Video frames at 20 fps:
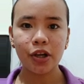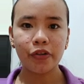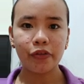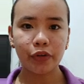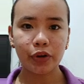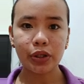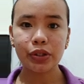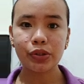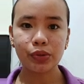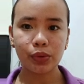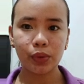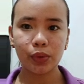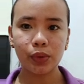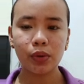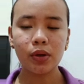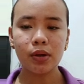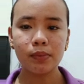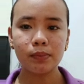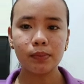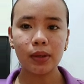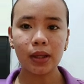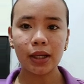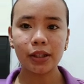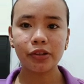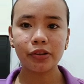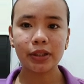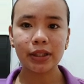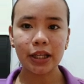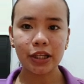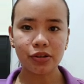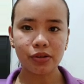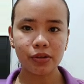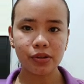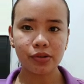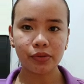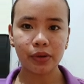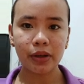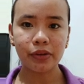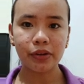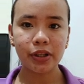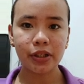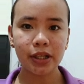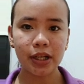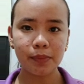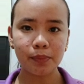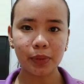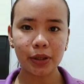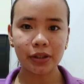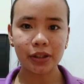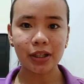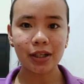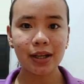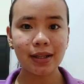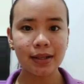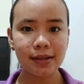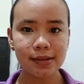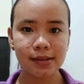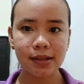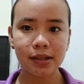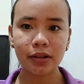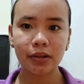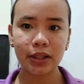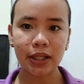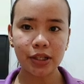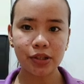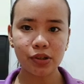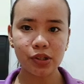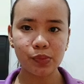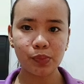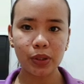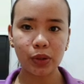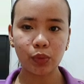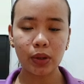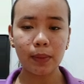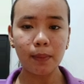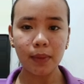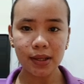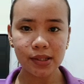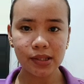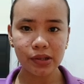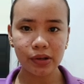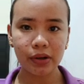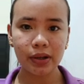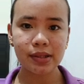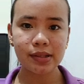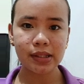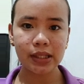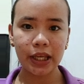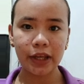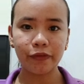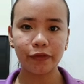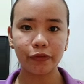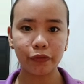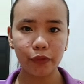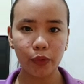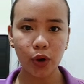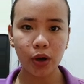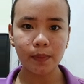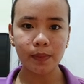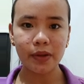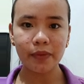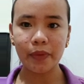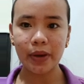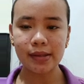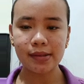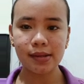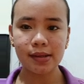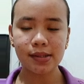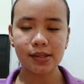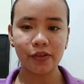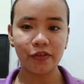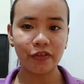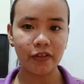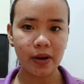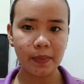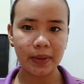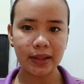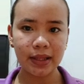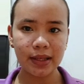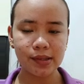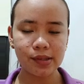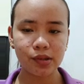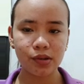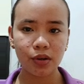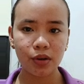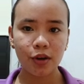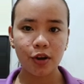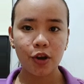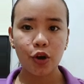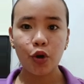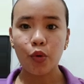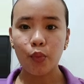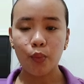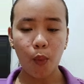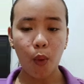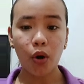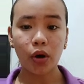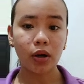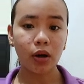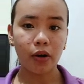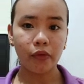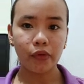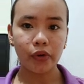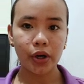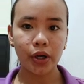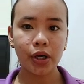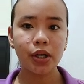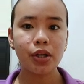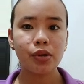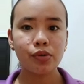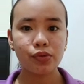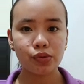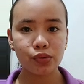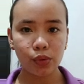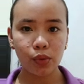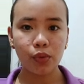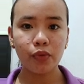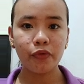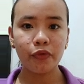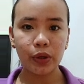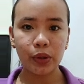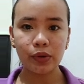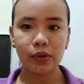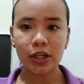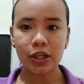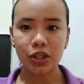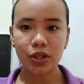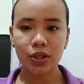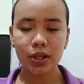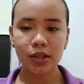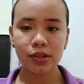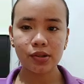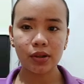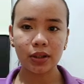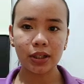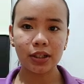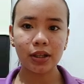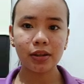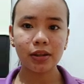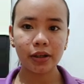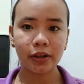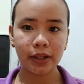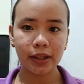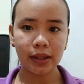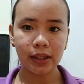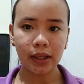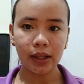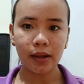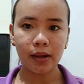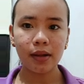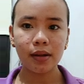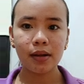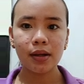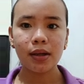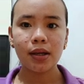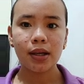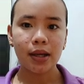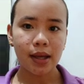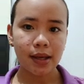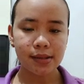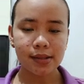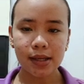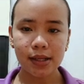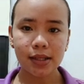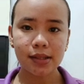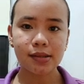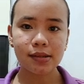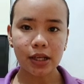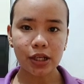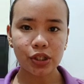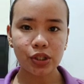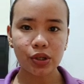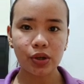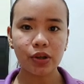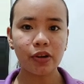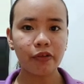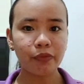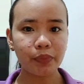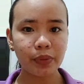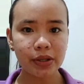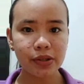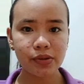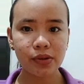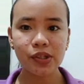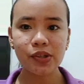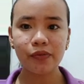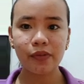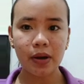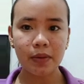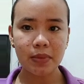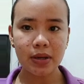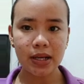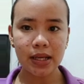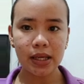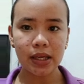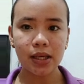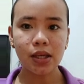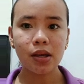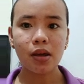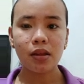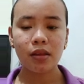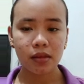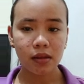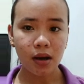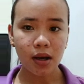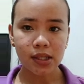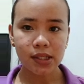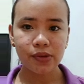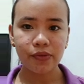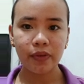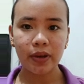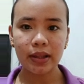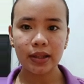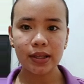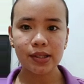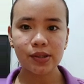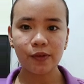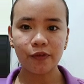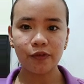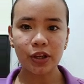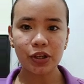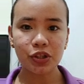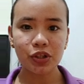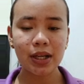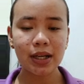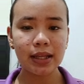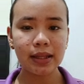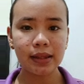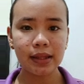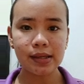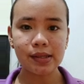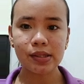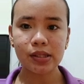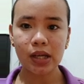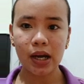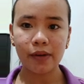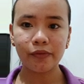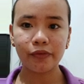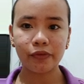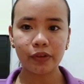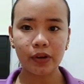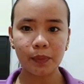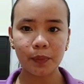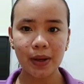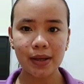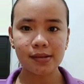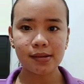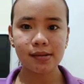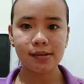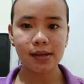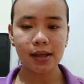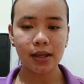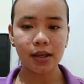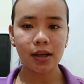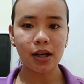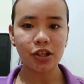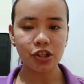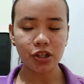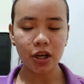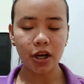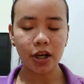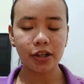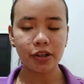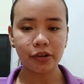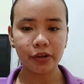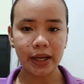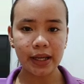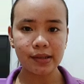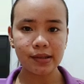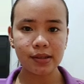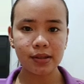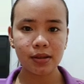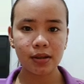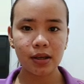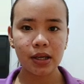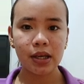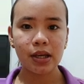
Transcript: For Stowe, blood relations rather than paternalistic relations between master and slave form the basis of families. Moreover, Stowe viewed national solidarity as an extension of person's family, thus feelings of nationality stem from possessing a shared race.